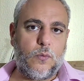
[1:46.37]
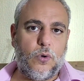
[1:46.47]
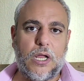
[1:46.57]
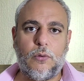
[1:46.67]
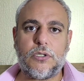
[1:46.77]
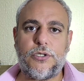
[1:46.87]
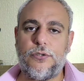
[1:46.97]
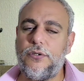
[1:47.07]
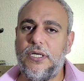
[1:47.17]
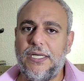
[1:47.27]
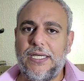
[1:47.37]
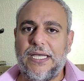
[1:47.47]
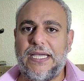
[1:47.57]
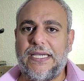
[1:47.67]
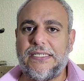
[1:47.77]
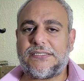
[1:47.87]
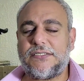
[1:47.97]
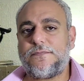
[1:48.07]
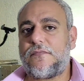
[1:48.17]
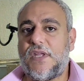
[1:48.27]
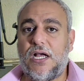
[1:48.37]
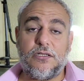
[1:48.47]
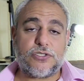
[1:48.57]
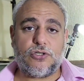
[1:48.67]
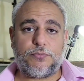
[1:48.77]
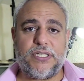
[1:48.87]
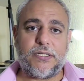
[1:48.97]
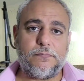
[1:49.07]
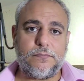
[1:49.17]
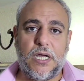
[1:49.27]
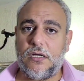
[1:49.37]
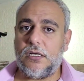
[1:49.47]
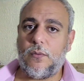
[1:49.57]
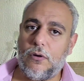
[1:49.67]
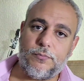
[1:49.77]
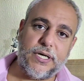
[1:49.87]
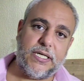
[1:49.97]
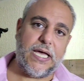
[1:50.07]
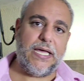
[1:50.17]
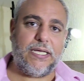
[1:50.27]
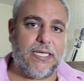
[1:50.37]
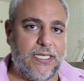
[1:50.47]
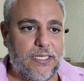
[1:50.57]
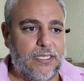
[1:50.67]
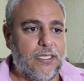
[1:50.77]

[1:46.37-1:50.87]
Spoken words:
what I will do is I'll just stop breeding. I won't breed any.